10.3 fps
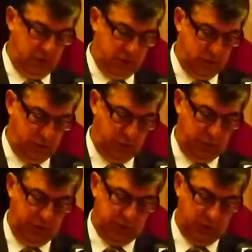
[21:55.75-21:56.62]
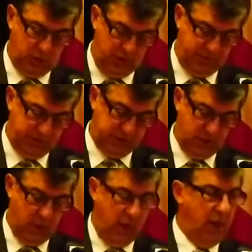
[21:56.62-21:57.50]
took when we took office.
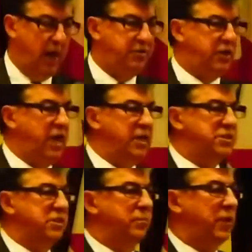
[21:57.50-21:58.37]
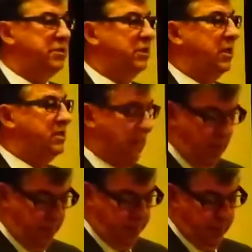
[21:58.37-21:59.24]
Education budget is
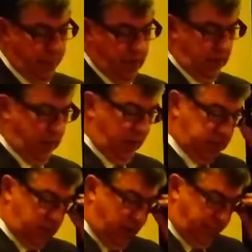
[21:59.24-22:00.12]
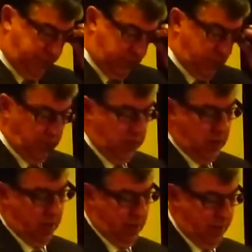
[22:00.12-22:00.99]
up to the
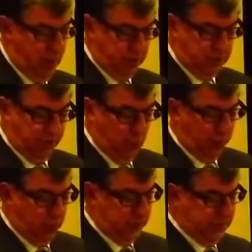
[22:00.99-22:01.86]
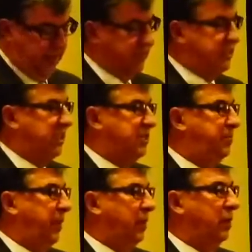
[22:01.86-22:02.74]
amount of $1.76
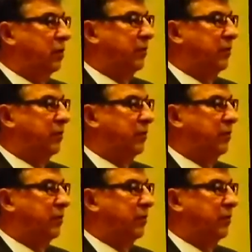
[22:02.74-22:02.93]
billion, or